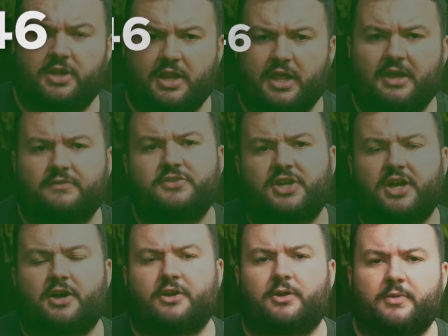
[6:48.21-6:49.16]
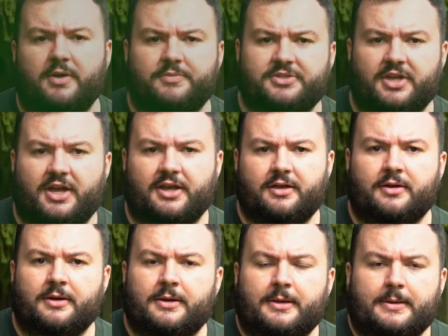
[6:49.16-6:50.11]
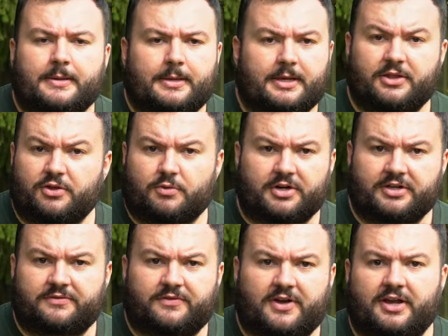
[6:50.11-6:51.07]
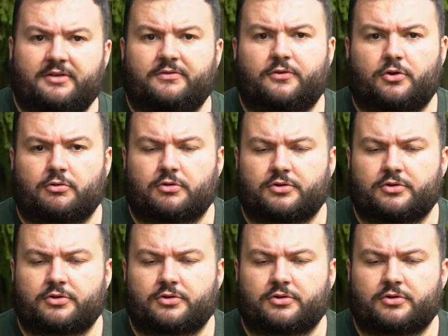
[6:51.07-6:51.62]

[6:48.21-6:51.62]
a live chat on our website. Either one is fine for